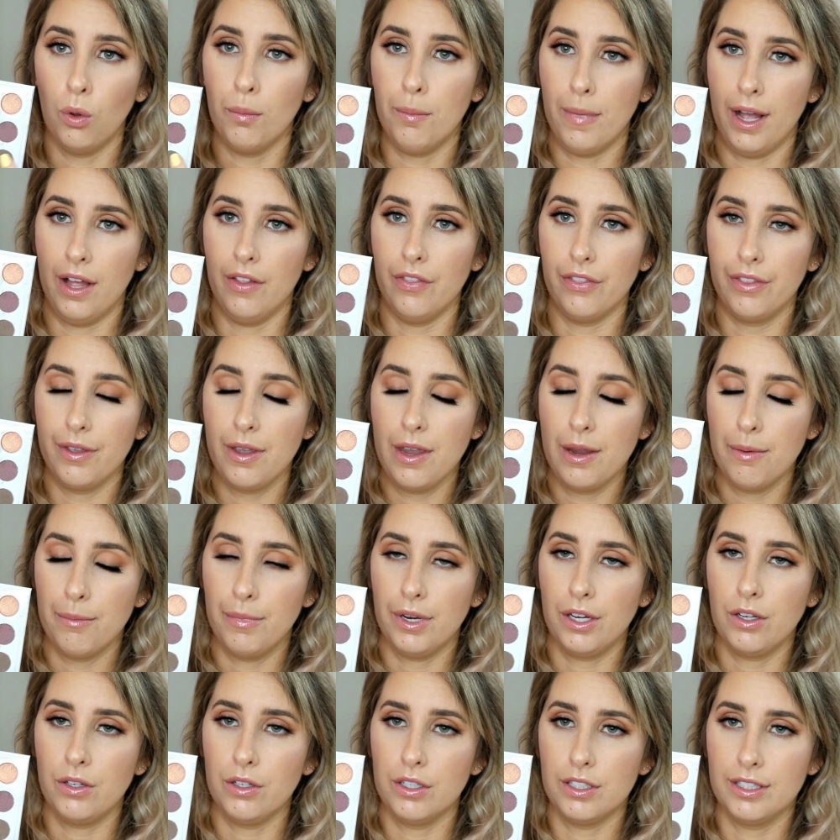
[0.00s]
month,
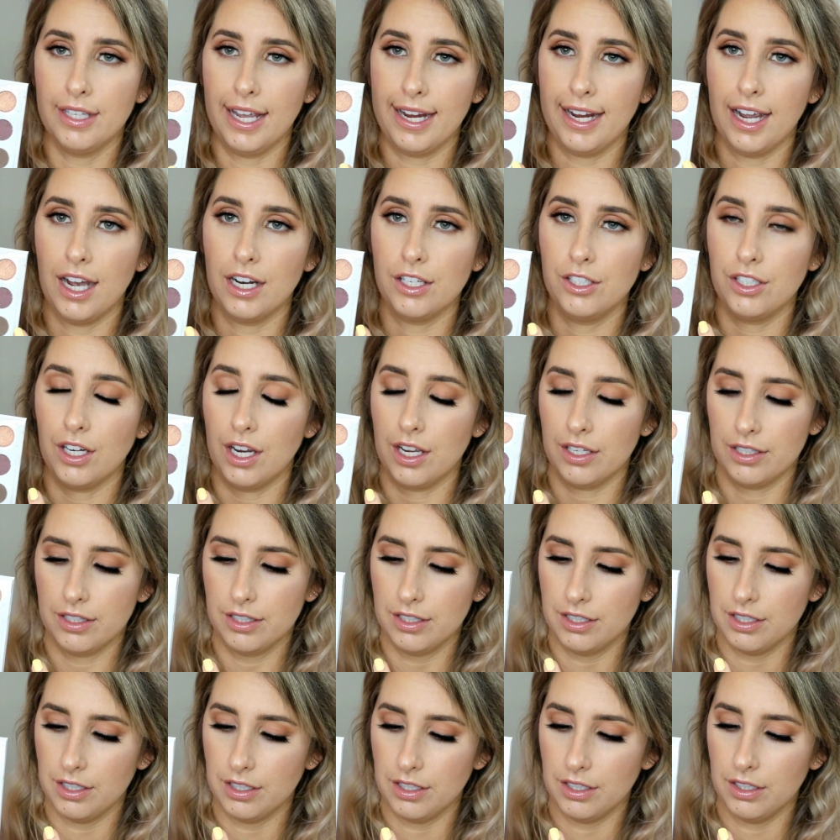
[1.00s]
because they are
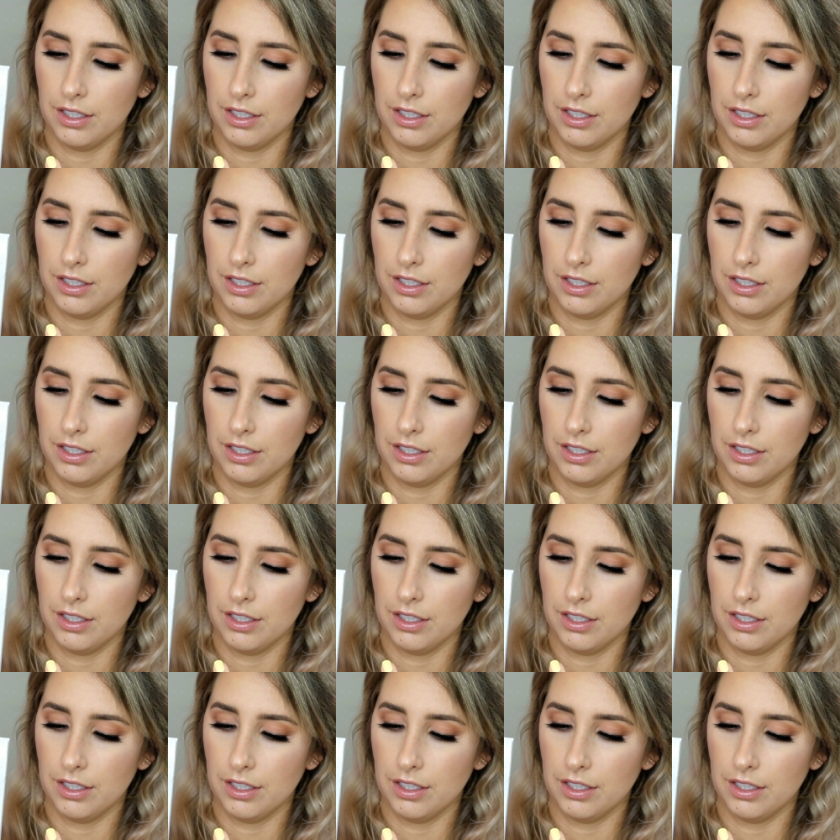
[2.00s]
just,